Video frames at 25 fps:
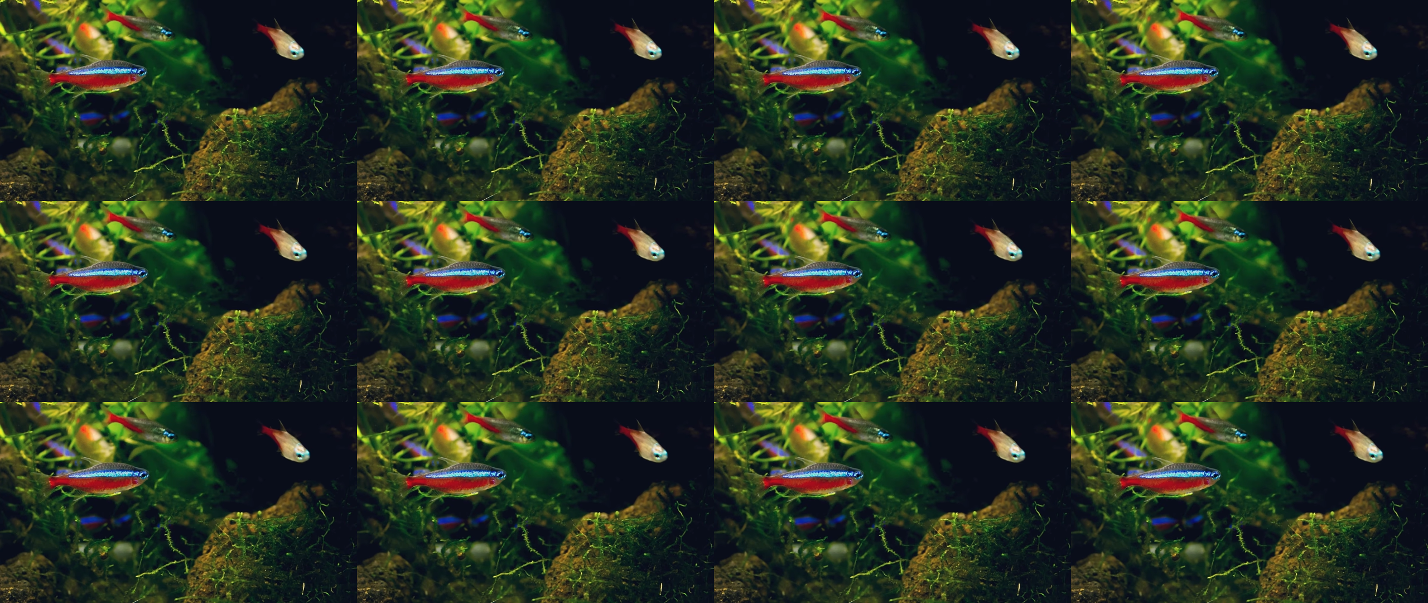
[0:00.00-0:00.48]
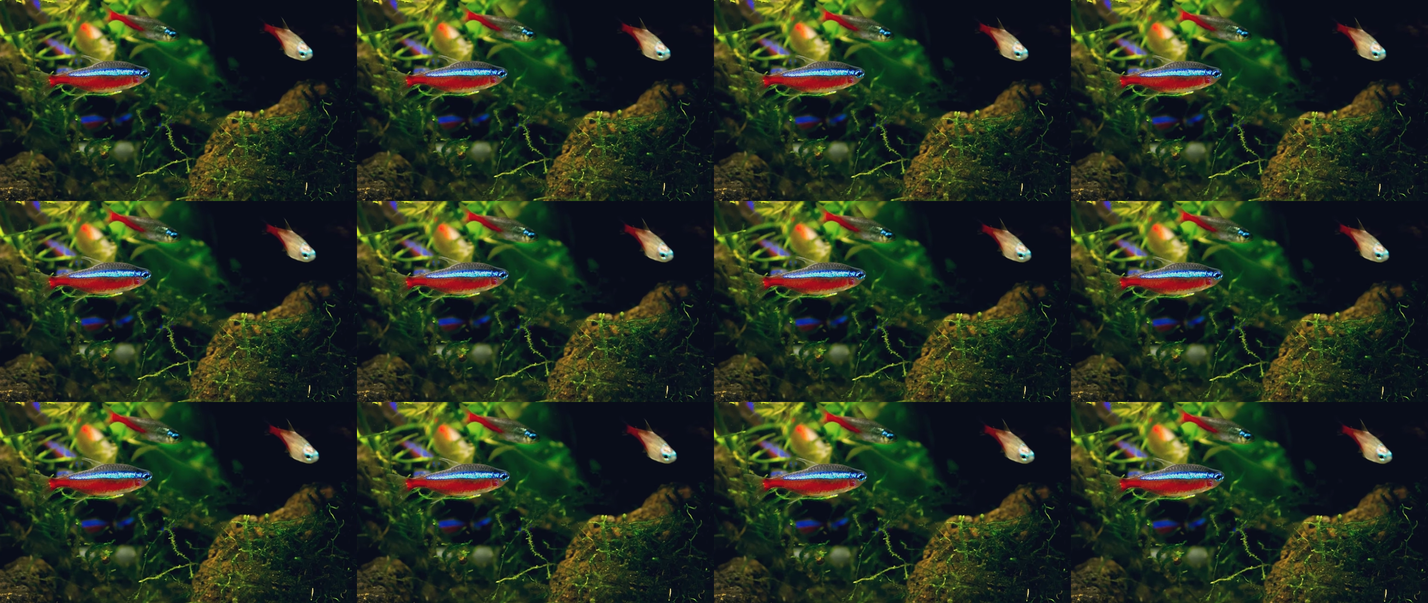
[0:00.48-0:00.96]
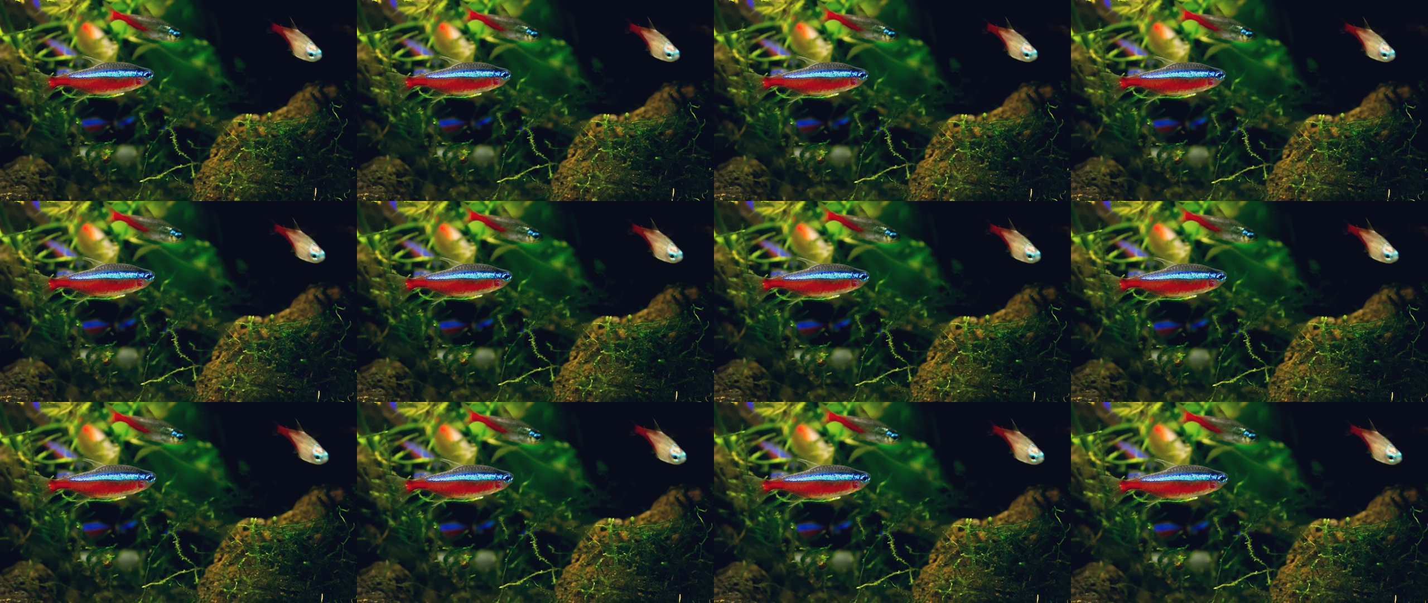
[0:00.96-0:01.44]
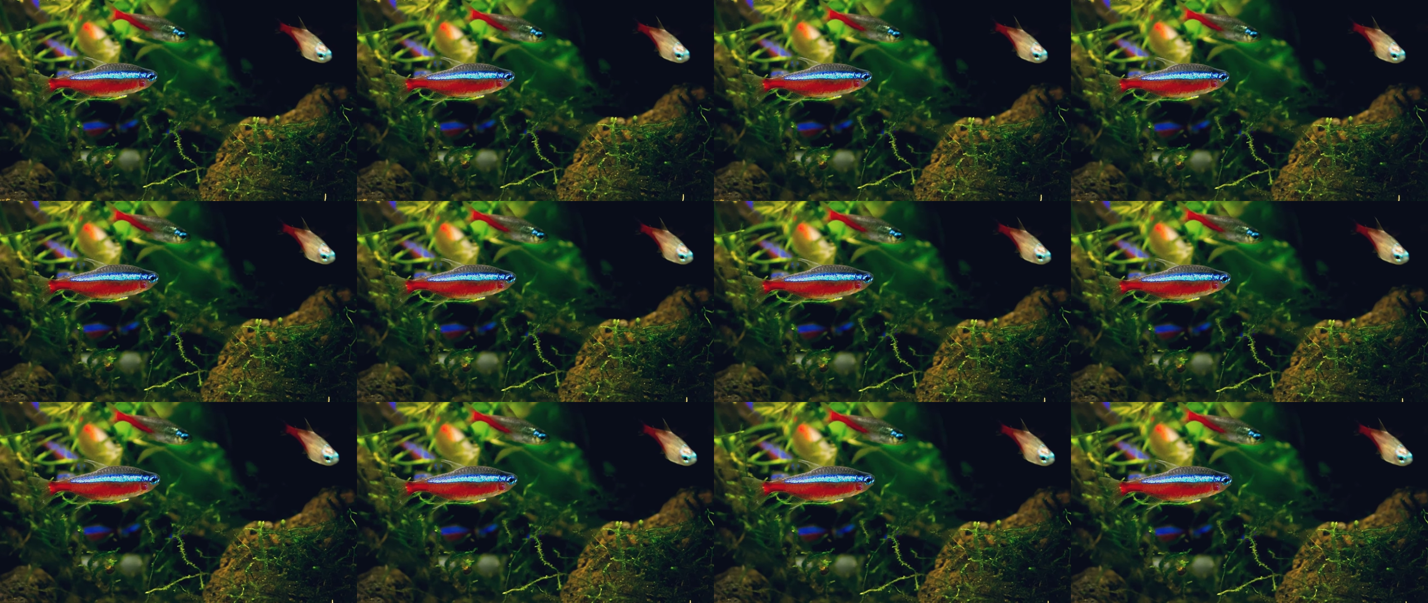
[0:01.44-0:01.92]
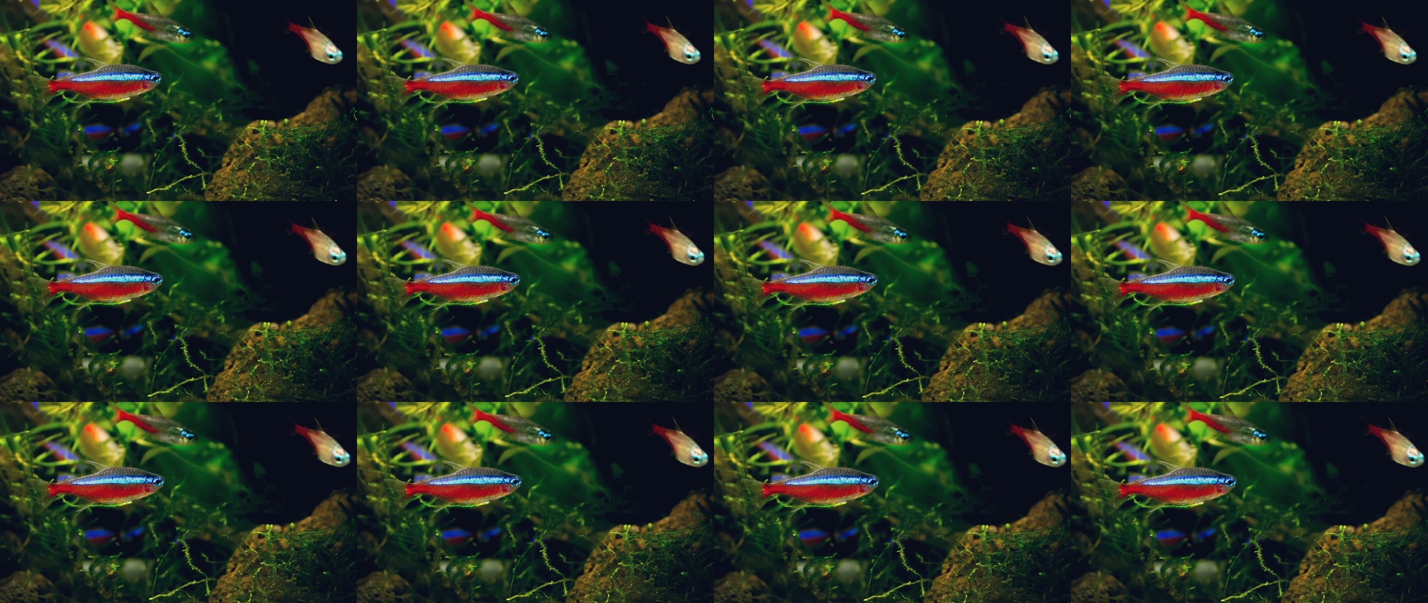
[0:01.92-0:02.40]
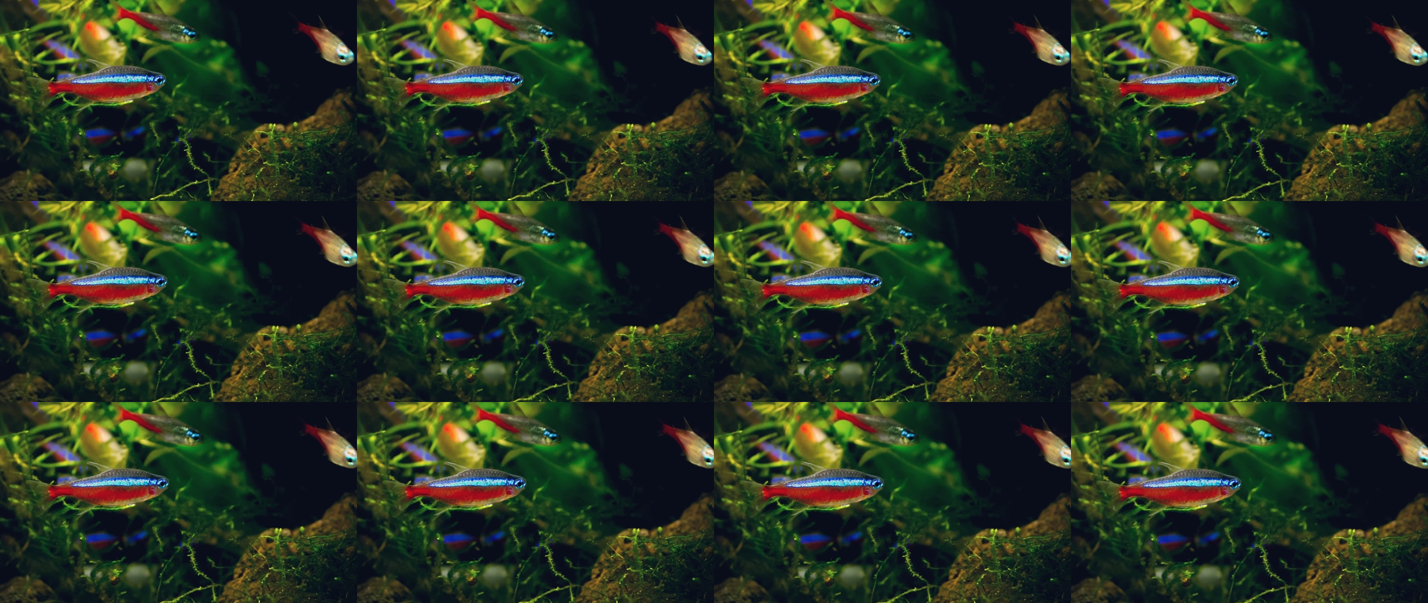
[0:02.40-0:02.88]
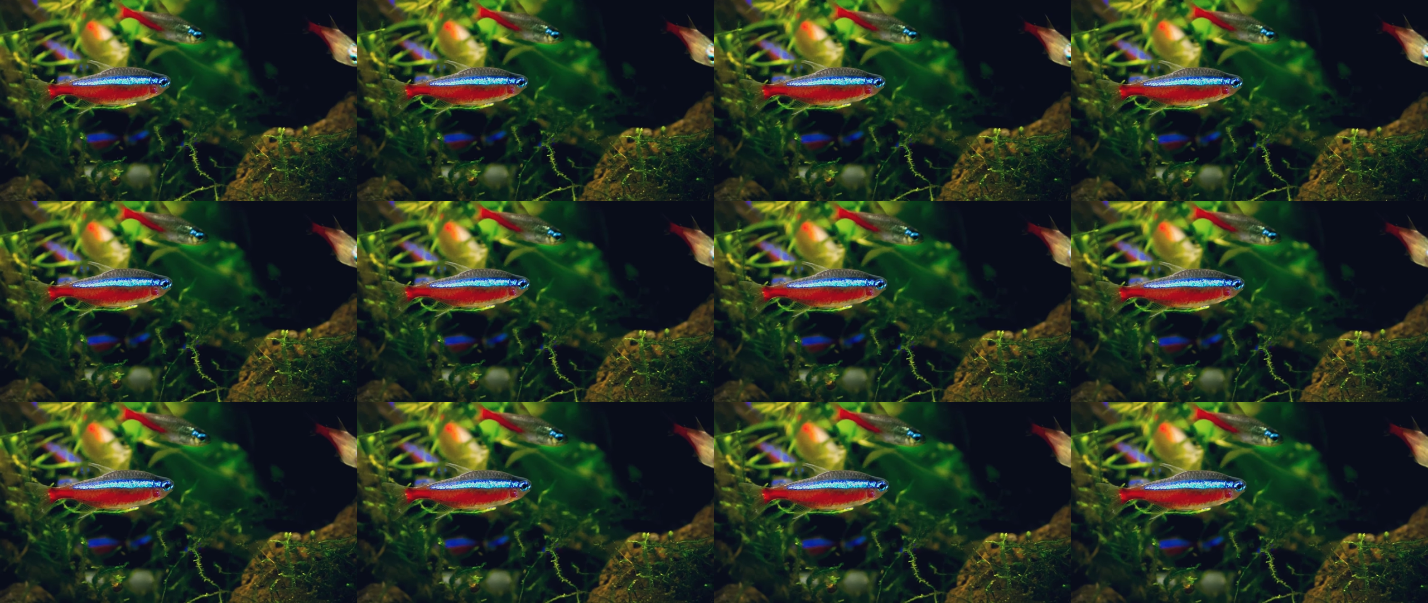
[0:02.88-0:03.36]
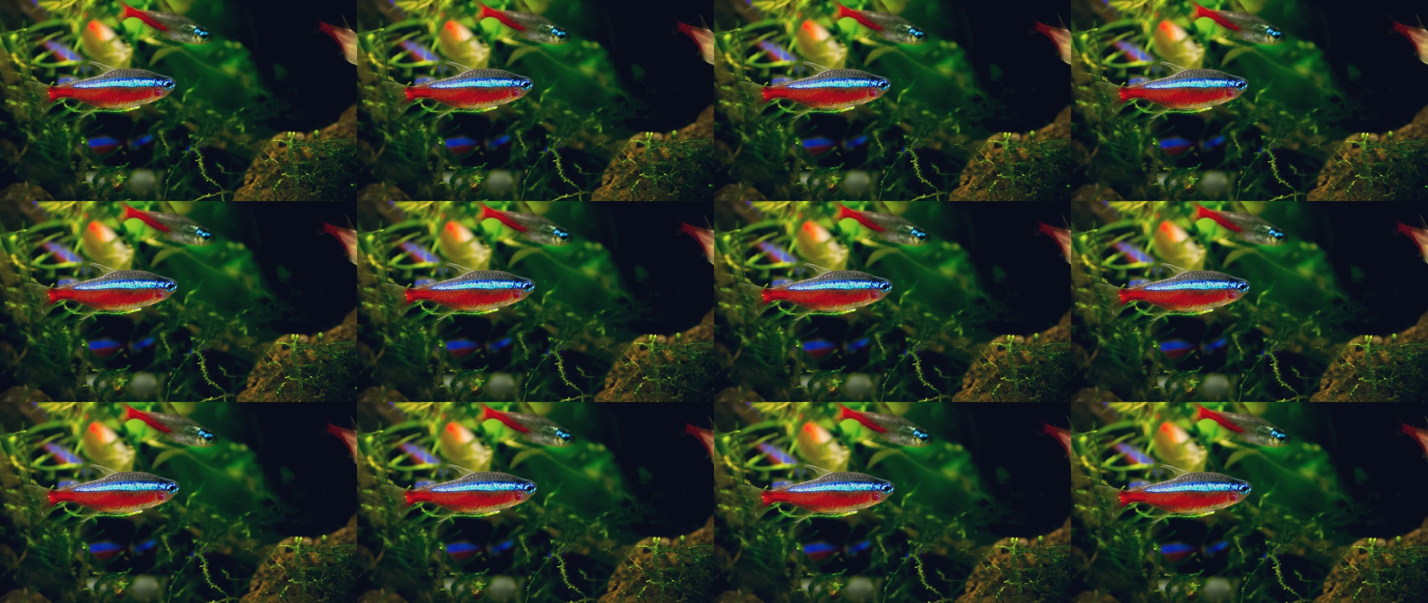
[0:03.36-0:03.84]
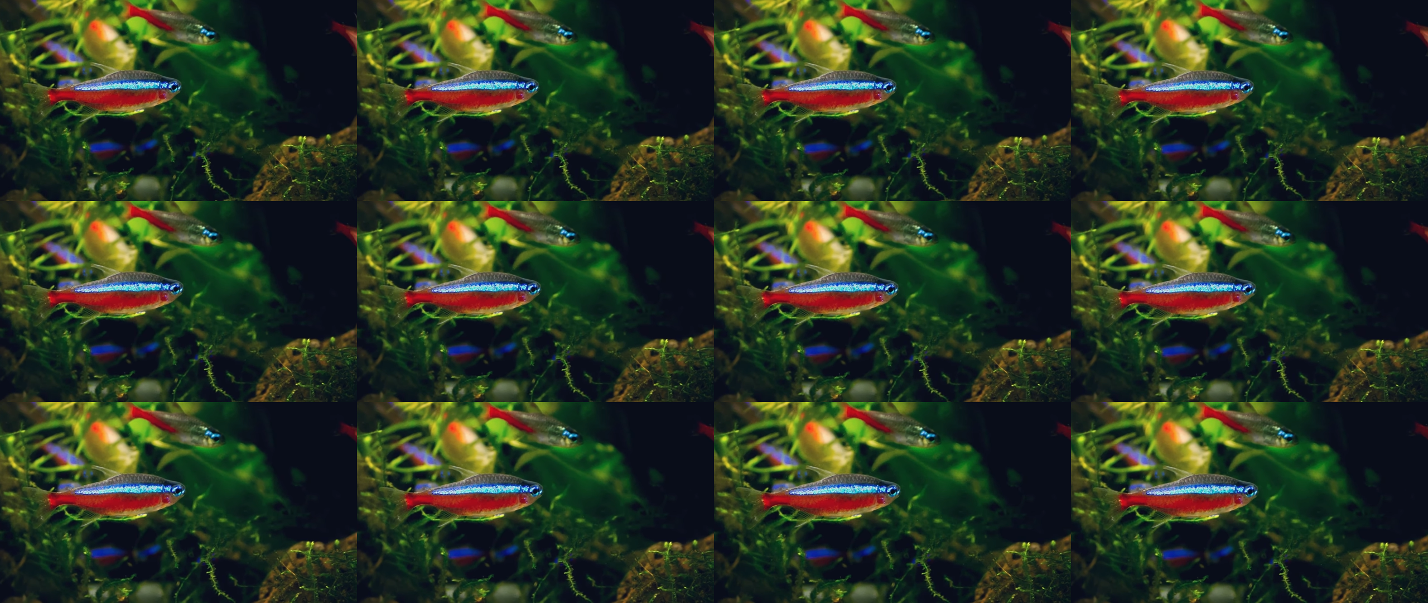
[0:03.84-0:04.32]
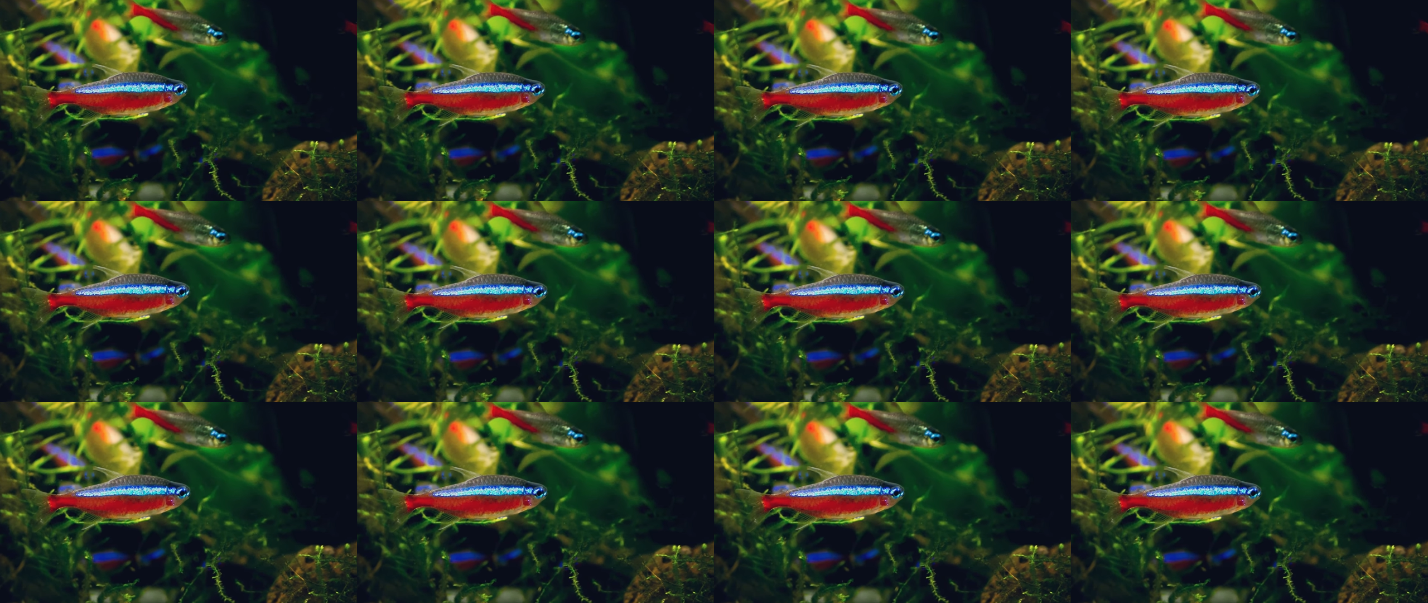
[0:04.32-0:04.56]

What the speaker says: (no speaker visible)